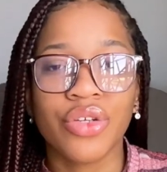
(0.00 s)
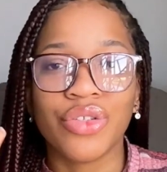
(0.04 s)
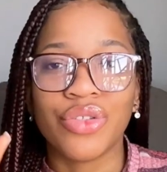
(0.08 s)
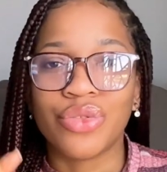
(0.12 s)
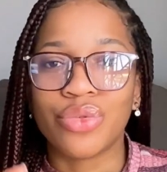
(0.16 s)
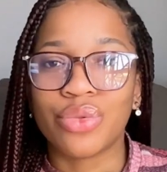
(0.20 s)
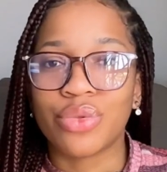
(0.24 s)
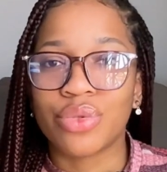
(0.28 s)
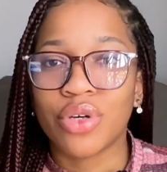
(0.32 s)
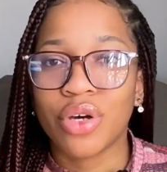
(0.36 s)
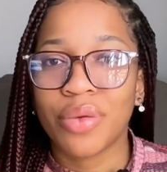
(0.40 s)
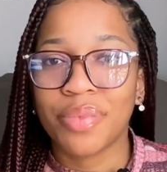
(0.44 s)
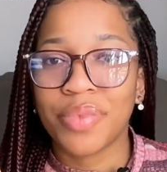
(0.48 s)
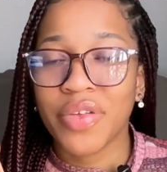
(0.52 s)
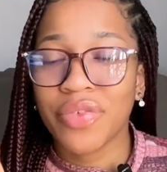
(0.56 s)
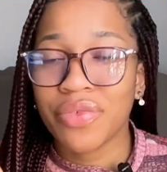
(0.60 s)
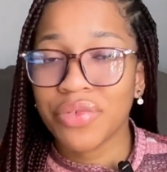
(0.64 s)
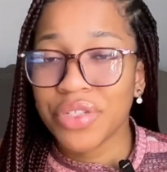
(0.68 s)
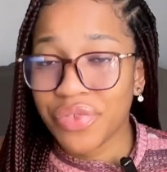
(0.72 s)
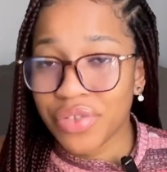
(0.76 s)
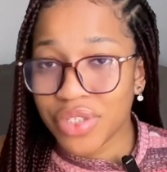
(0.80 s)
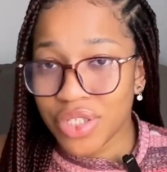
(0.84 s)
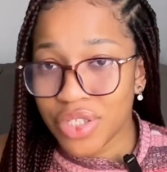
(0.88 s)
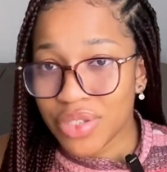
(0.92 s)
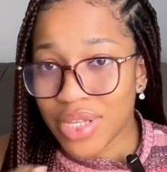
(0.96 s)
Do not, even
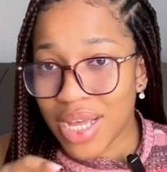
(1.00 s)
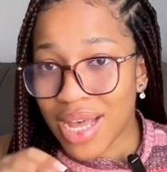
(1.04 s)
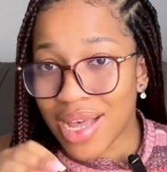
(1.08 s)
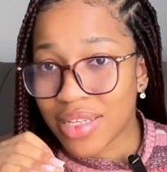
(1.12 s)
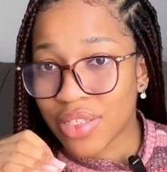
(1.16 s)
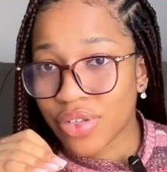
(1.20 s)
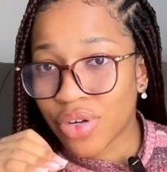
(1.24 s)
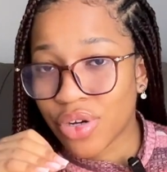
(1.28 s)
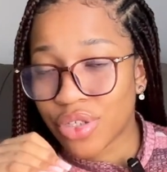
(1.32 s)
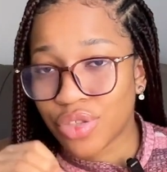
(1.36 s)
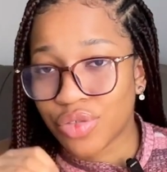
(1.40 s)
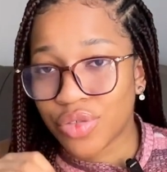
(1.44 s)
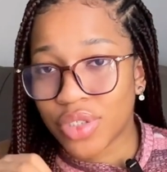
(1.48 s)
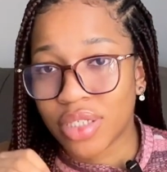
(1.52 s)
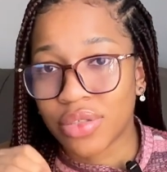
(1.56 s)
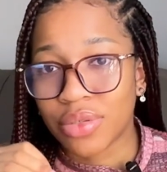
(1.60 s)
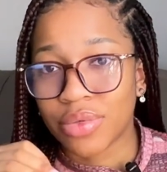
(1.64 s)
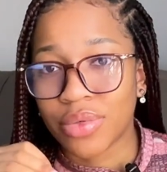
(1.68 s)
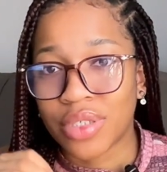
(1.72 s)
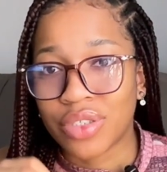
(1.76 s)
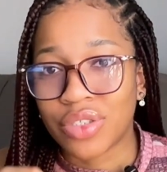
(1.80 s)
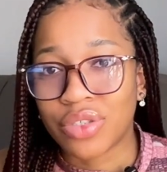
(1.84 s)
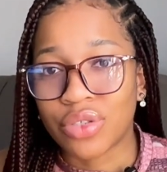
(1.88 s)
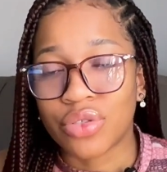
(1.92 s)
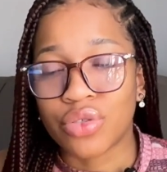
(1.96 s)
if you need to ask 100
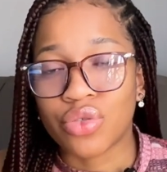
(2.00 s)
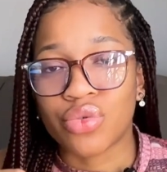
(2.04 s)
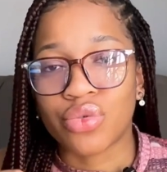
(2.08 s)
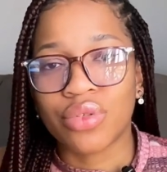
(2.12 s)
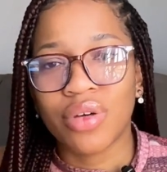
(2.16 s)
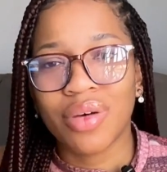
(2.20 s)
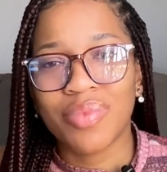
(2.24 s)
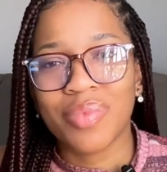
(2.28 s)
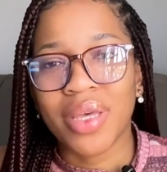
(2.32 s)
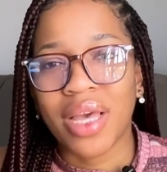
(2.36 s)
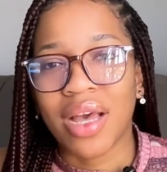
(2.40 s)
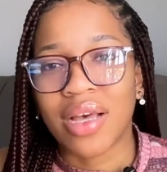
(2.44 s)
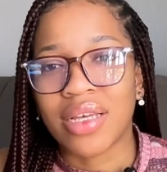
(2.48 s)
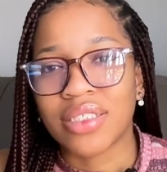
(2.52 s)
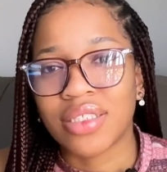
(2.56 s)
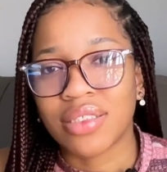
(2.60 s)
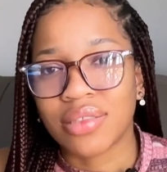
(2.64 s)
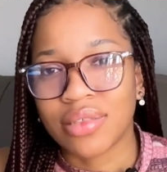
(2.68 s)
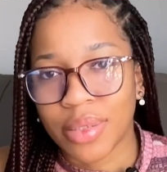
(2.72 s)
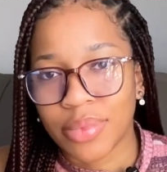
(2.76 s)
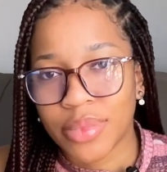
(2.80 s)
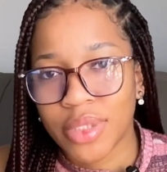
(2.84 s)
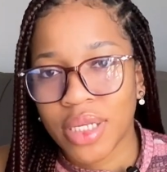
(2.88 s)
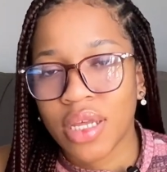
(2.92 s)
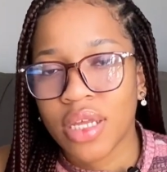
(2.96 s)
questions, do not be
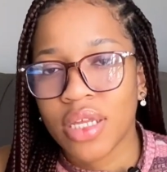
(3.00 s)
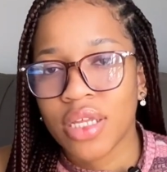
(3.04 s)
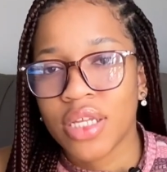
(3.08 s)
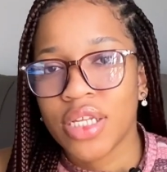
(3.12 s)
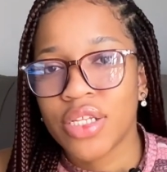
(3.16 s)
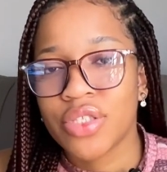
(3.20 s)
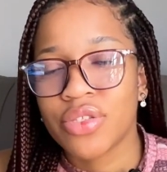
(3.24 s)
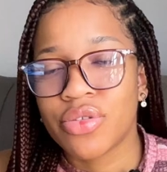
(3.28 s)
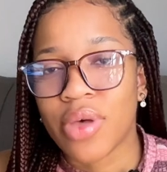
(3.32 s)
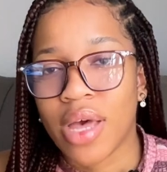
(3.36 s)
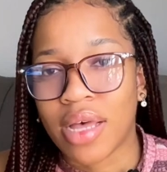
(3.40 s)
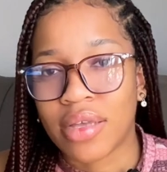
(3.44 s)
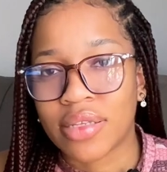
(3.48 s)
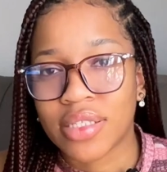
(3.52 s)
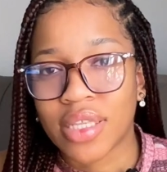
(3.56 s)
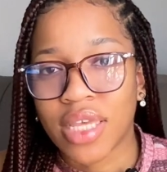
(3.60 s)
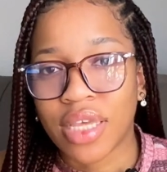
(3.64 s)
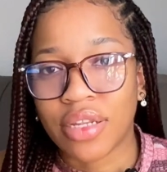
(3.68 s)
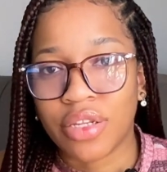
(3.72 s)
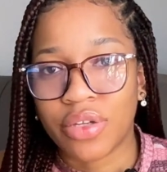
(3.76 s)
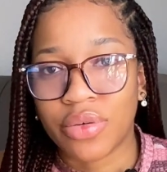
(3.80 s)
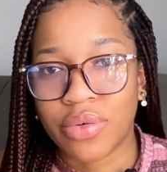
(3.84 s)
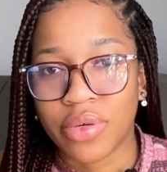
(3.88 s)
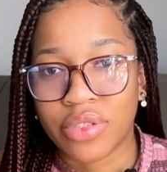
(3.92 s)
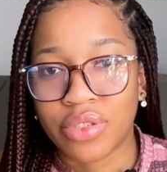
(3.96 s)
ashamed to ask
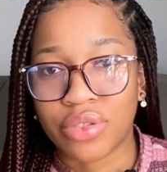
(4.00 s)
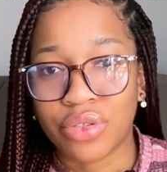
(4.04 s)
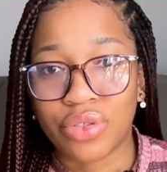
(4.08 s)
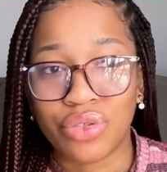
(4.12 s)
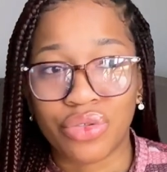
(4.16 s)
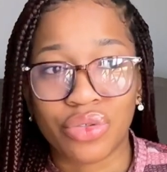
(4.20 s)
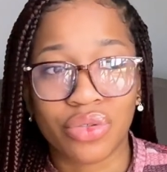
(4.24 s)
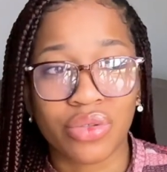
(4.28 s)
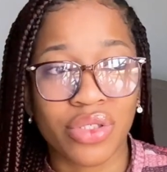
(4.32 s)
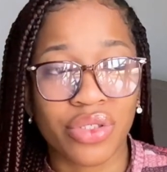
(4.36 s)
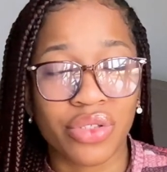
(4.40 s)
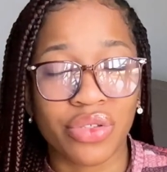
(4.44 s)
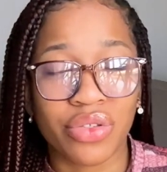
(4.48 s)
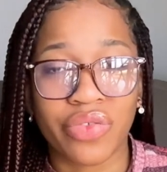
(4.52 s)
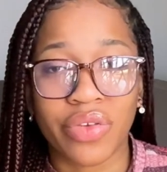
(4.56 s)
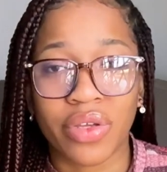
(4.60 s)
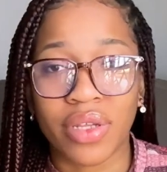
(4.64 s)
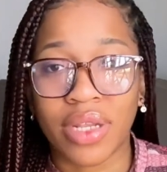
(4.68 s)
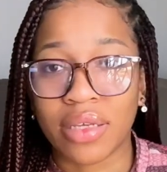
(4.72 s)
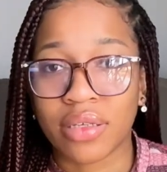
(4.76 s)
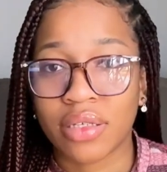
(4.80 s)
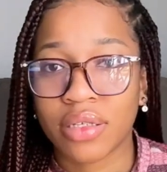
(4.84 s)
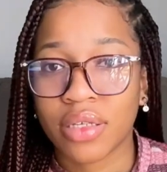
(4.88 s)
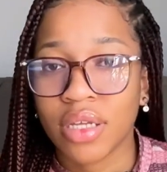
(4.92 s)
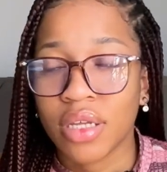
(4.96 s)
any question. You don't want to feel
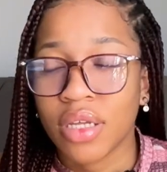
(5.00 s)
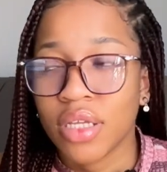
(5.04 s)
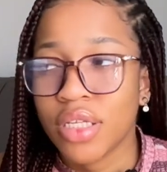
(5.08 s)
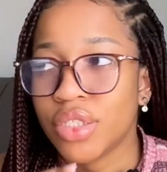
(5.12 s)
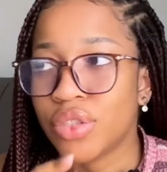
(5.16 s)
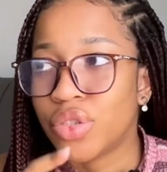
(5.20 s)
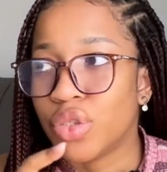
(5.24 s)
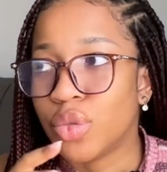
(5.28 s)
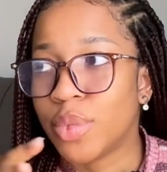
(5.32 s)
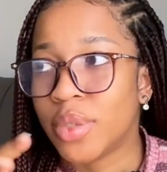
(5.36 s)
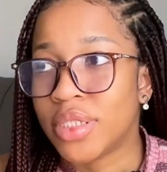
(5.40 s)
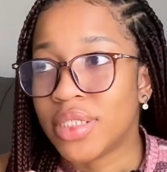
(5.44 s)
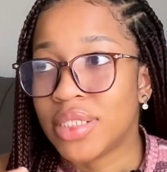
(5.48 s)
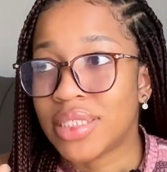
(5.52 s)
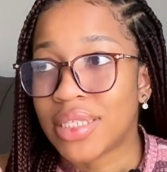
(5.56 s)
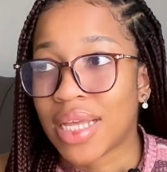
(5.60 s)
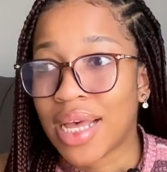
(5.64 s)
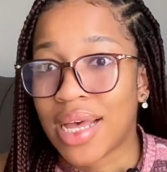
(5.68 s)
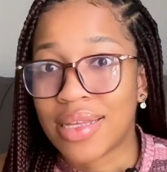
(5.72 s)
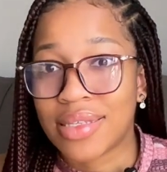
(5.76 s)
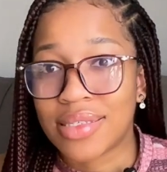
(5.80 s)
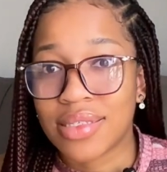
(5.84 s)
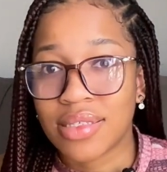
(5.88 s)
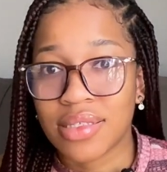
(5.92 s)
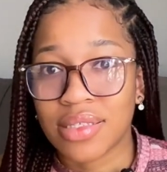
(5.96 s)
like nobody's
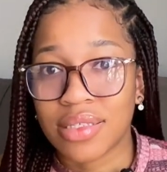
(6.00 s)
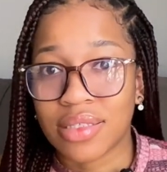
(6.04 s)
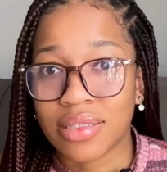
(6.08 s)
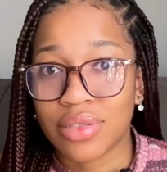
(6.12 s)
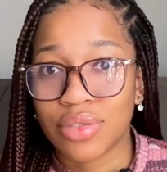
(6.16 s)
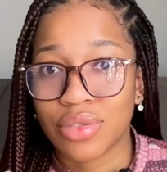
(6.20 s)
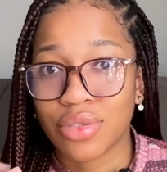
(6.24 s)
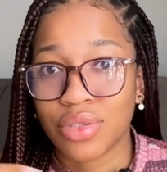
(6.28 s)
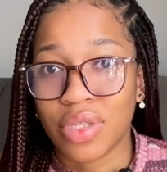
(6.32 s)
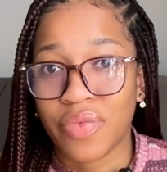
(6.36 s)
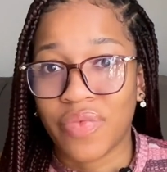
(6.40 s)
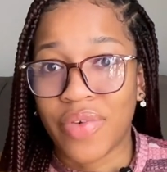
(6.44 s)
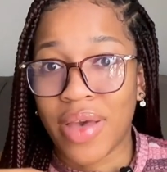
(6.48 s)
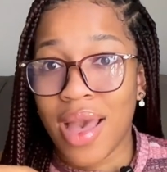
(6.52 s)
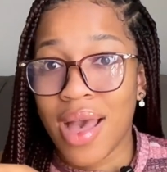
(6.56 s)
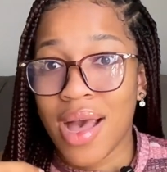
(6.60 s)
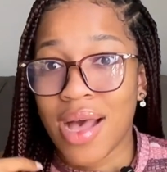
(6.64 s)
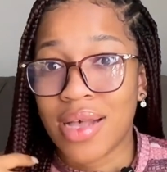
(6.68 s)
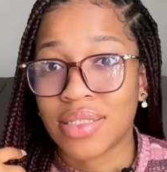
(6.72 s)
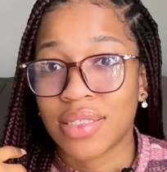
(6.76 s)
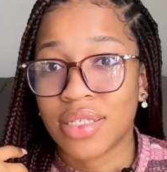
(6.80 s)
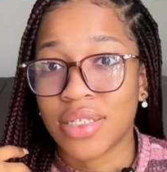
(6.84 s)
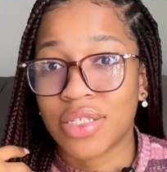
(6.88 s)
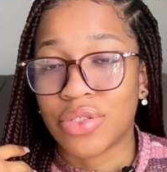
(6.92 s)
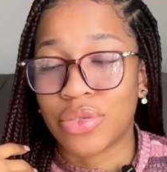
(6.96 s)
asking. If I
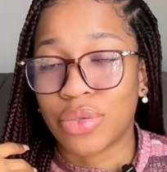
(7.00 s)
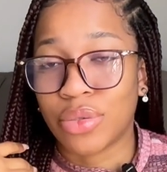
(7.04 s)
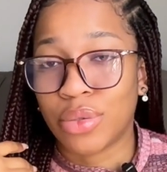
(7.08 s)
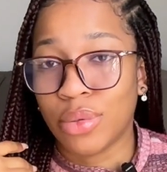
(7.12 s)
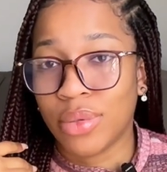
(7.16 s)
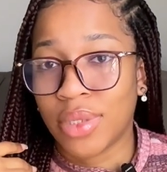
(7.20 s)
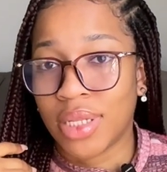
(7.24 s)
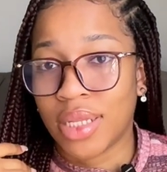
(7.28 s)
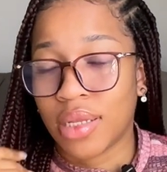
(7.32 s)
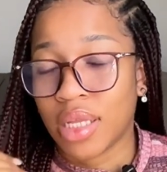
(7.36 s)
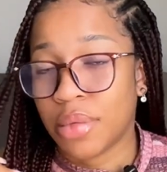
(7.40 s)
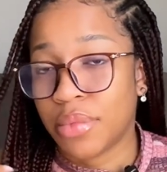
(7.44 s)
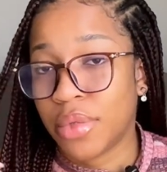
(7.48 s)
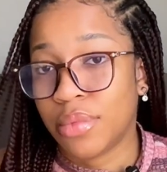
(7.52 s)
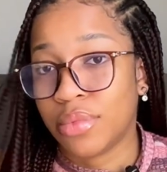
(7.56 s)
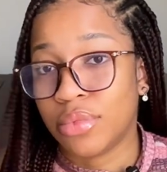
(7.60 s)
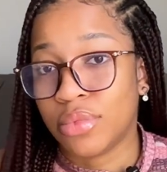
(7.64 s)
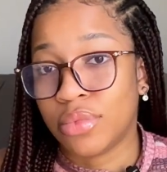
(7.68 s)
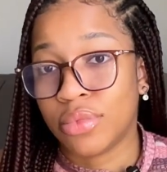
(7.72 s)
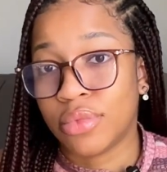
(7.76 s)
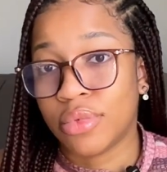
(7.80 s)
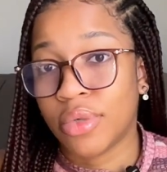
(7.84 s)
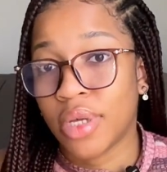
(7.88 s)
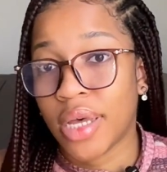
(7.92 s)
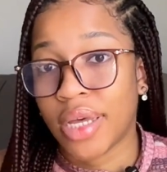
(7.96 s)
ask, it will look like,
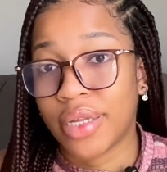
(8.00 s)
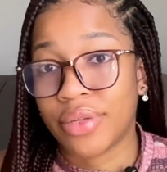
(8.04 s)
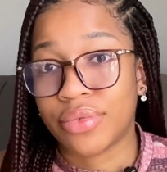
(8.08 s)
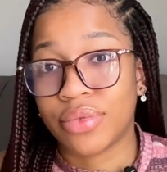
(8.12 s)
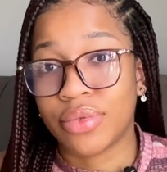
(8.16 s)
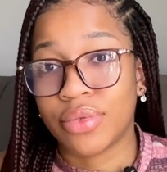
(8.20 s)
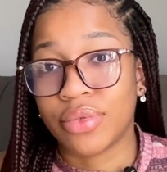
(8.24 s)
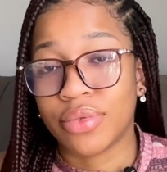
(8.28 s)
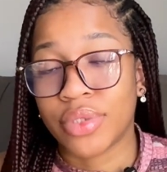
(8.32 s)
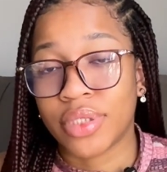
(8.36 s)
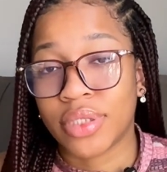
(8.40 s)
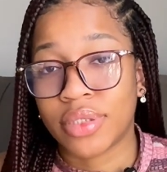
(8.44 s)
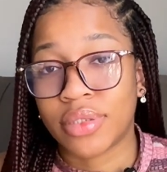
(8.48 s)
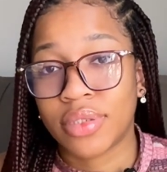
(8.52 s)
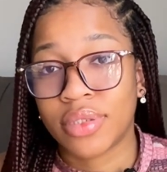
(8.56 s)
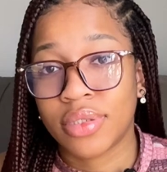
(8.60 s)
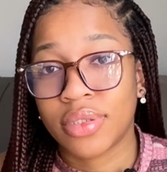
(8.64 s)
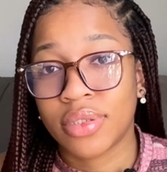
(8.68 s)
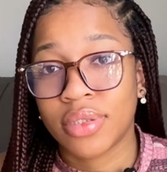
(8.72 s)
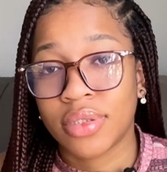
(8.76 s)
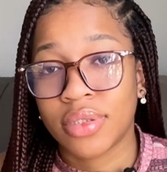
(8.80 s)
I don't know it.